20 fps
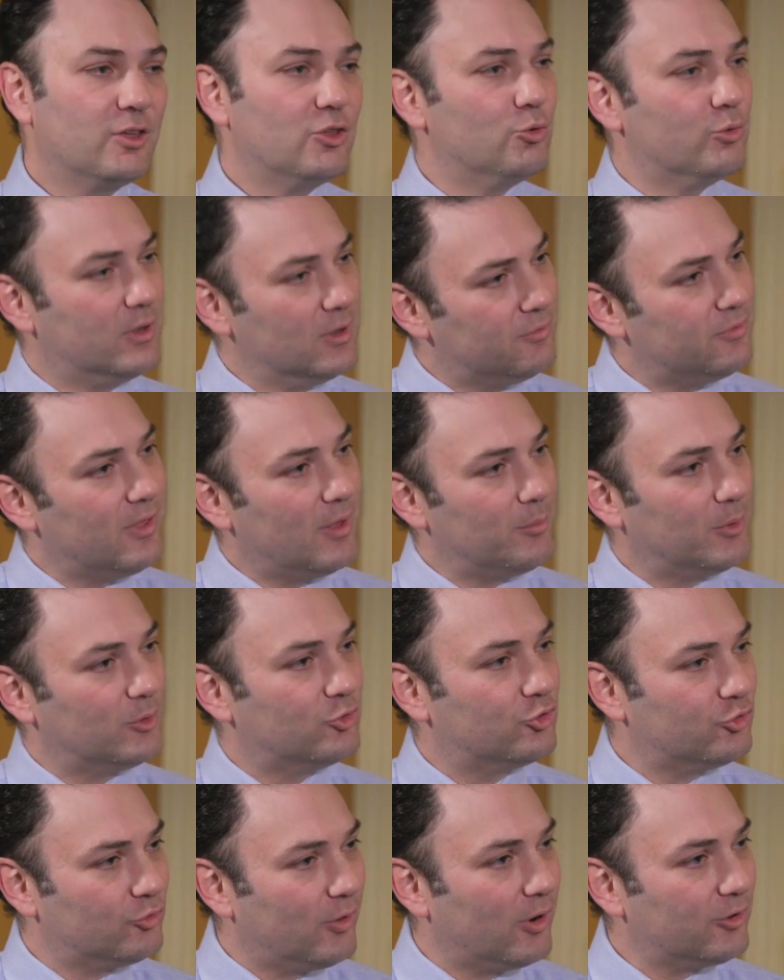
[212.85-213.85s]
you give them
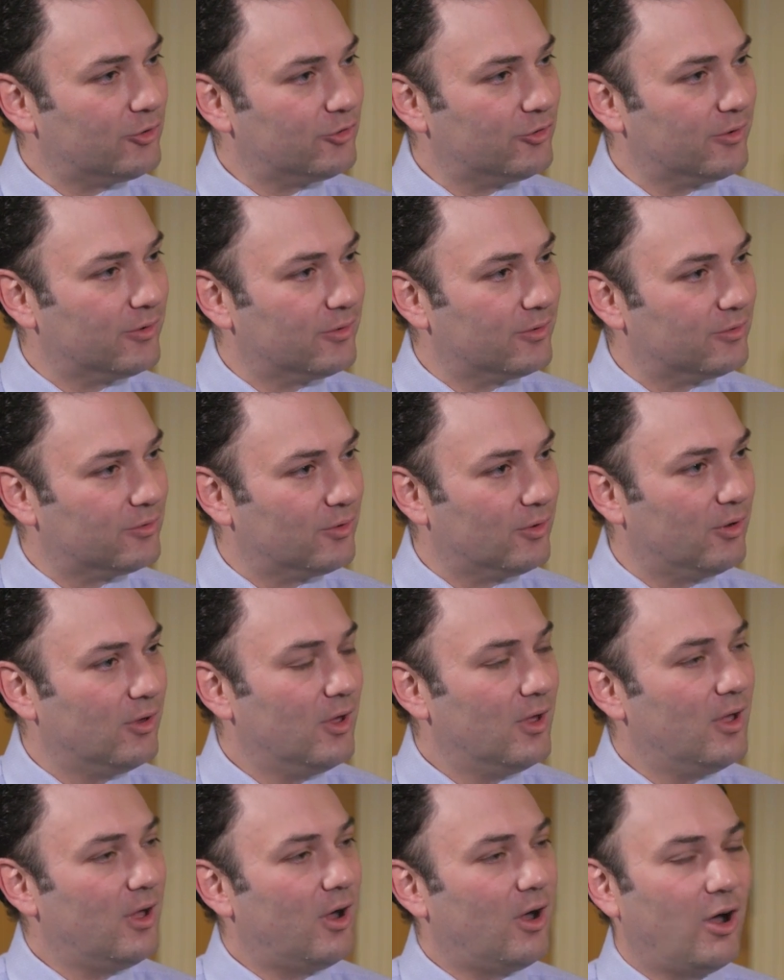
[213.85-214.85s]
instructions
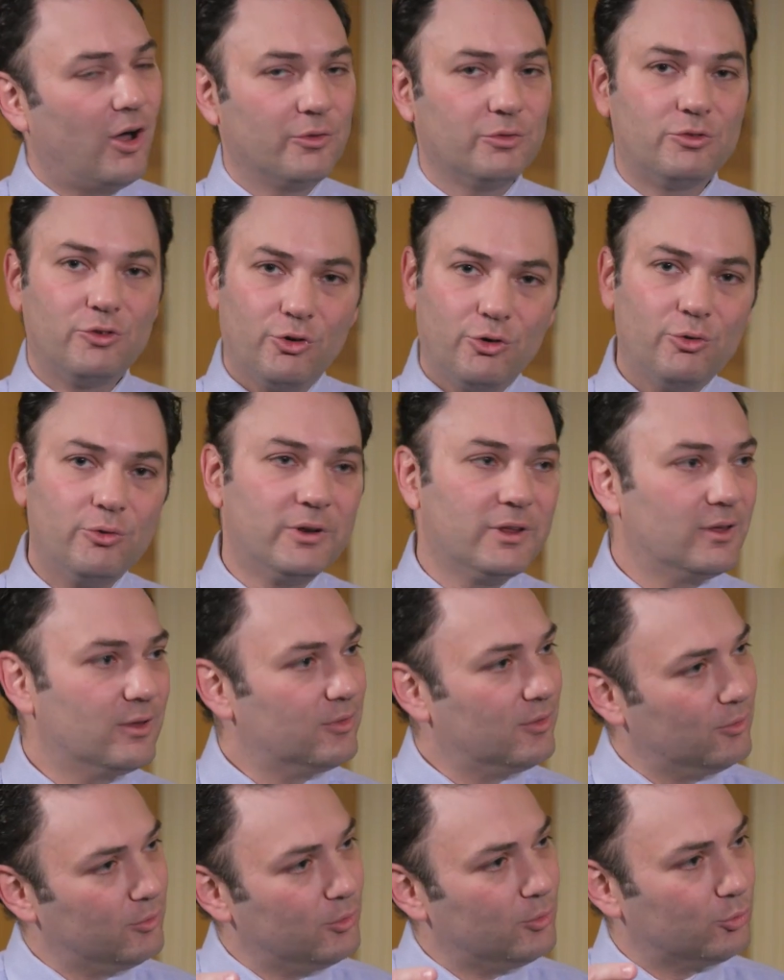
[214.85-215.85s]
on turning
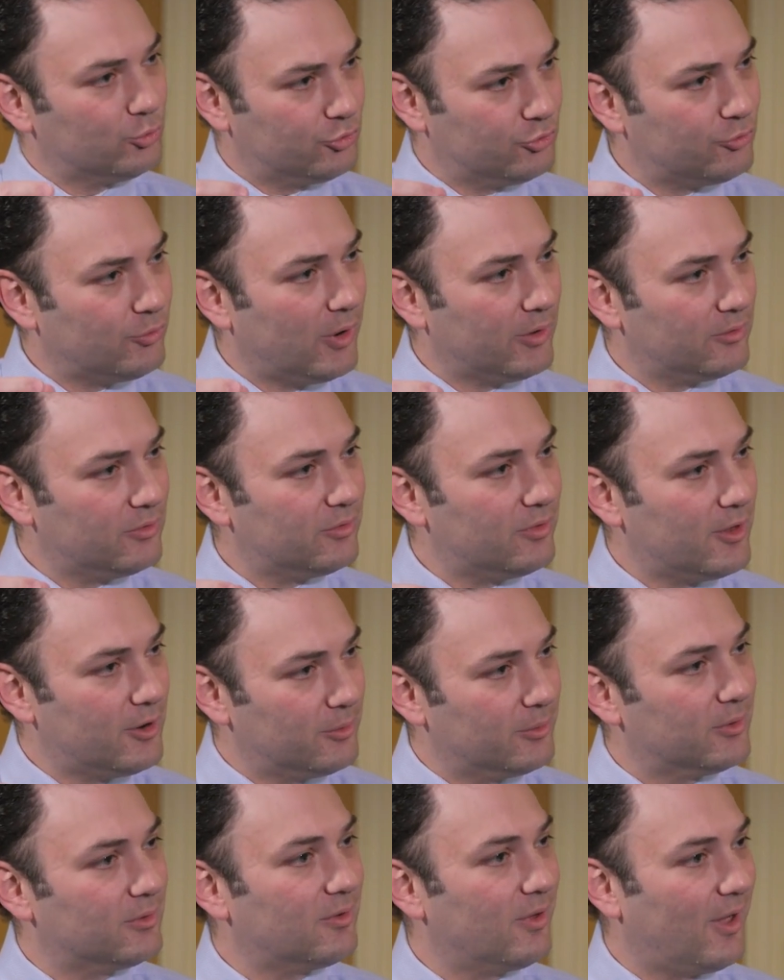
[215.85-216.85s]
the little struts that
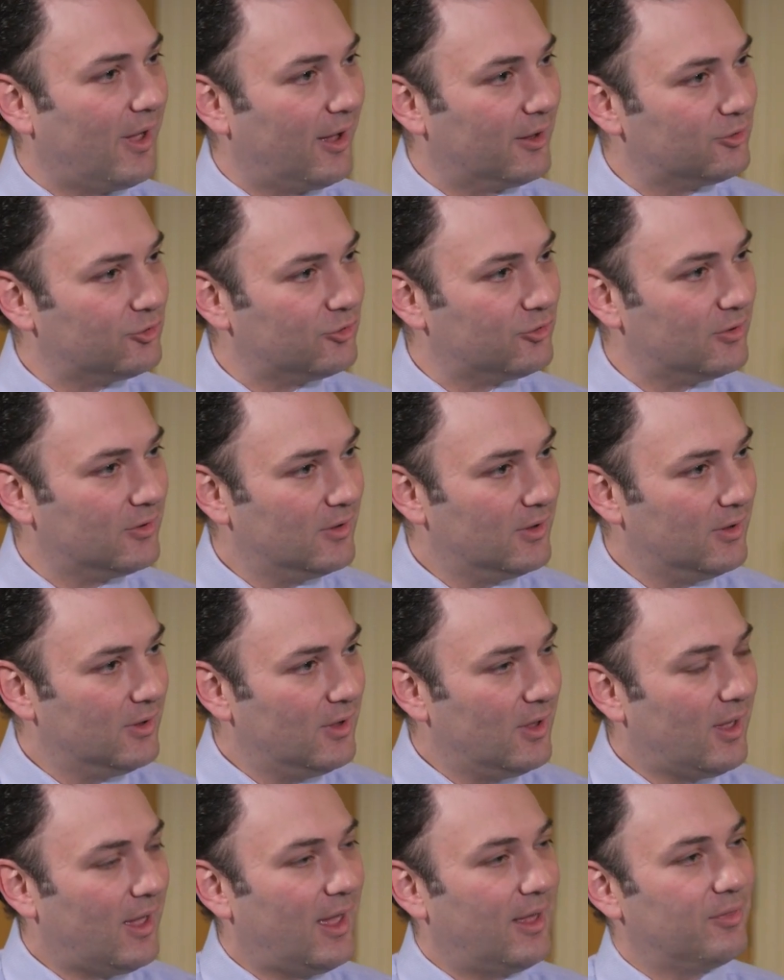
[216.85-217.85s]
are attached,
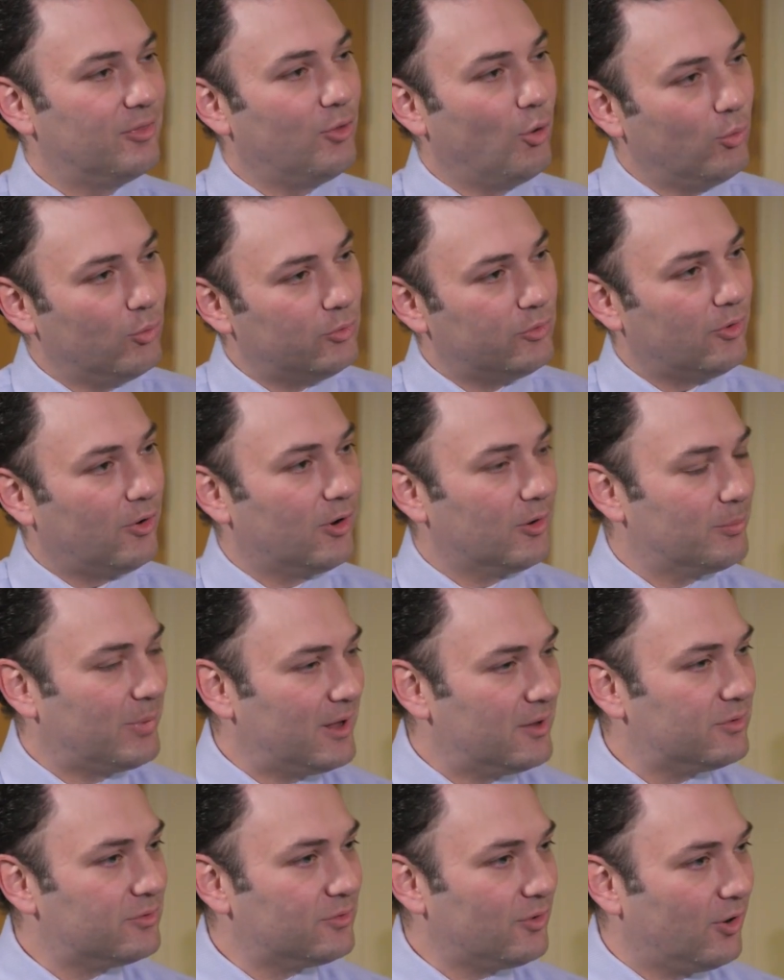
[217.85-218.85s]
and those are
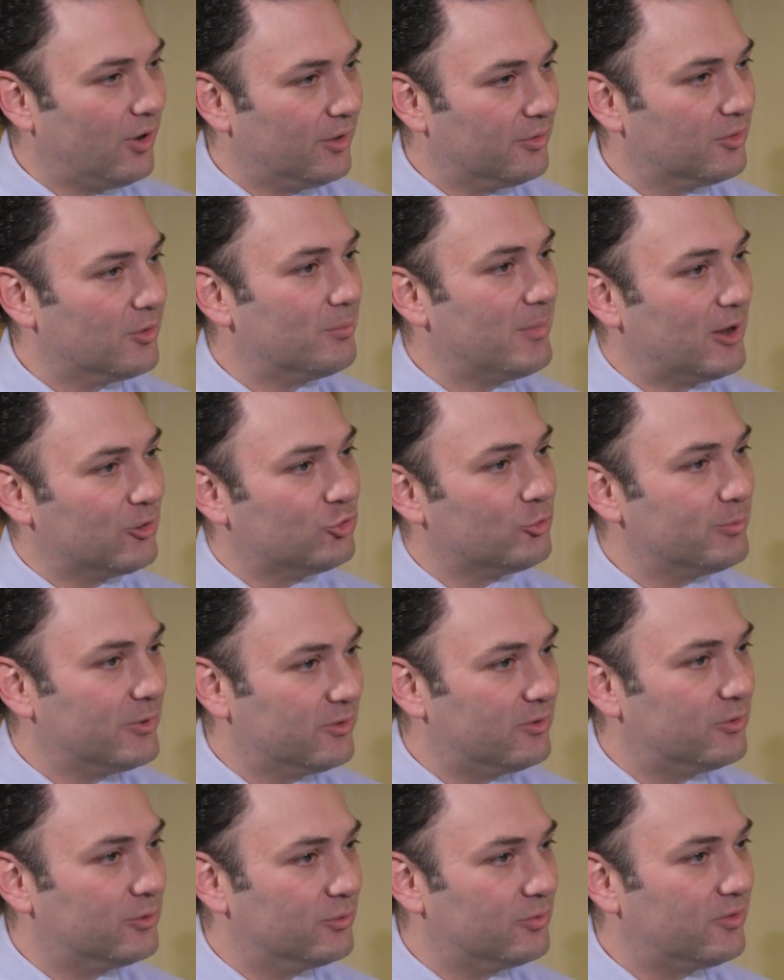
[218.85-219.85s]
based on the
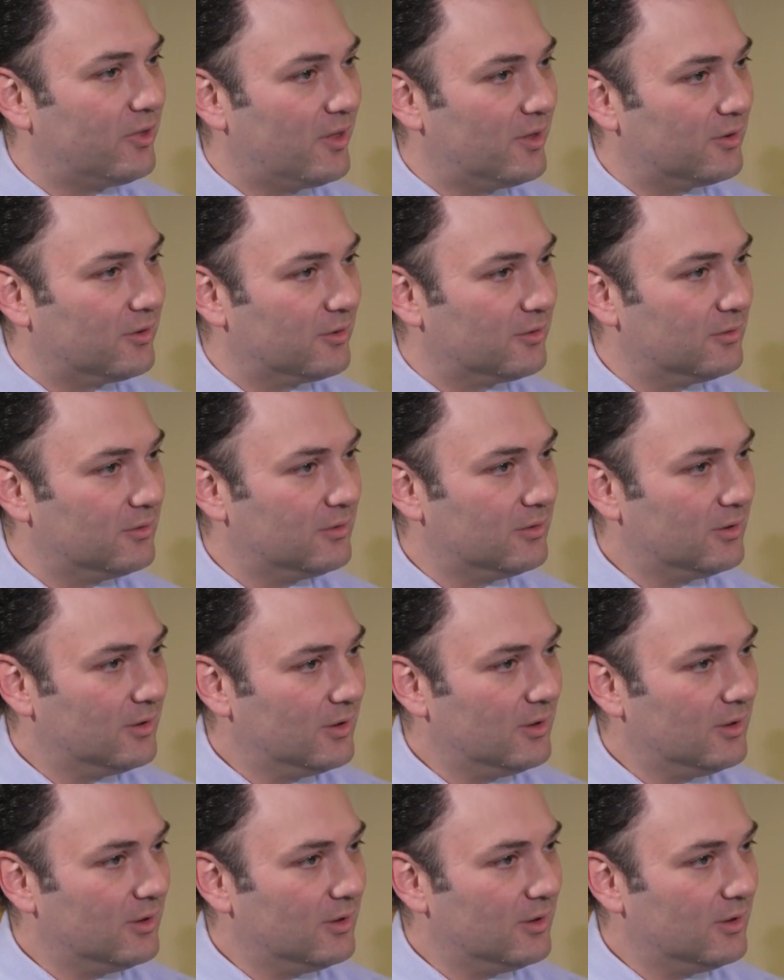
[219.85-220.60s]
measurements you've taken.